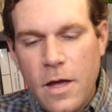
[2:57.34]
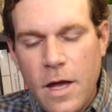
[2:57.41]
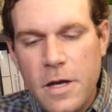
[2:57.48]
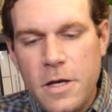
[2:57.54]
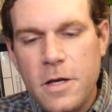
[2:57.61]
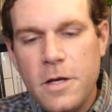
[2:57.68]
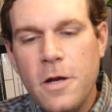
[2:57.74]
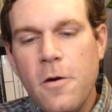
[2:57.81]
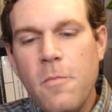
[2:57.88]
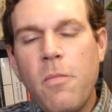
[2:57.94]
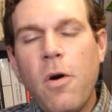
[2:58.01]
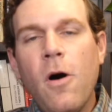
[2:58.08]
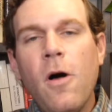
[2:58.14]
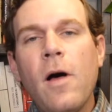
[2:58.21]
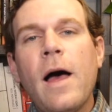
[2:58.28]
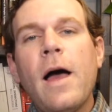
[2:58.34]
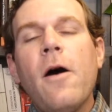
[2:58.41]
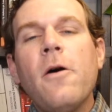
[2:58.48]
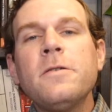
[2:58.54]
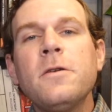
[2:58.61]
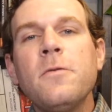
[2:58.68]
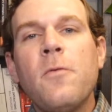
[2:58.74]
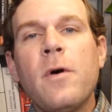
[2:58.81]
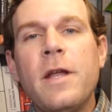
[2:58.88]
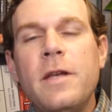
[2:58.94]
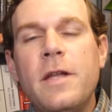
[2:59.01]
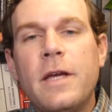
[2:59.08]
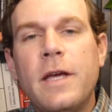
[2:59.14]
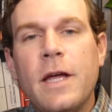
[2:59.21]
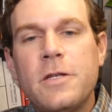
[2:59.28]
And you know, Paul, I also wanted
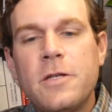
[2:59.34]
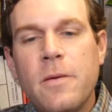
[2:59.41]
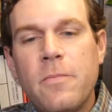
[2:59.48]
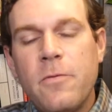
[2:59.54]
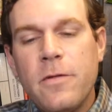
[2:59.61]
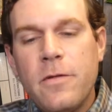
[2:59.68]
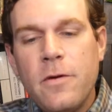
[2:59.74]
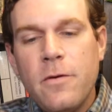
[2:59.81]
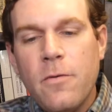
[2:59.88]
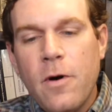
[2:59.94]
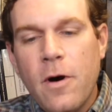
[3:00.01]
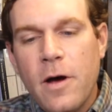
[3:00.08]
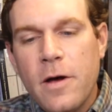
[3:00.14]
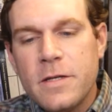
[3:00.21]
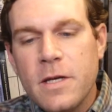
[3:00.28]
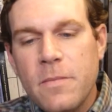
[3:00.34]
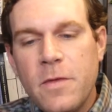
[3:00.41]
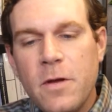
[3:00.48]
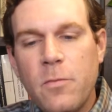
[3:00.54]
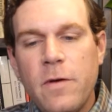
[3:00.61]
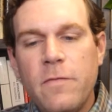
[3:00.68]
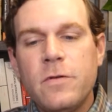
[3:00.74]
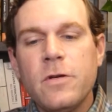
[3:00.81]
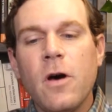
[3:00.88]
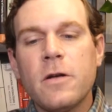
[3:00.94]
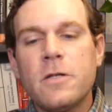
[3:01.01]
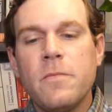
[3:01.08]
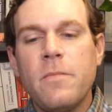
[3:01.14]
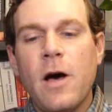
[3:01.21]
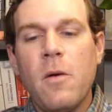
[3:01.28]
to catch up with you. Uh, something we've
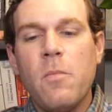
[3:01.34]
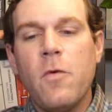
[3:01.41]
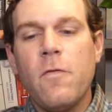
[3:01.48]
talked about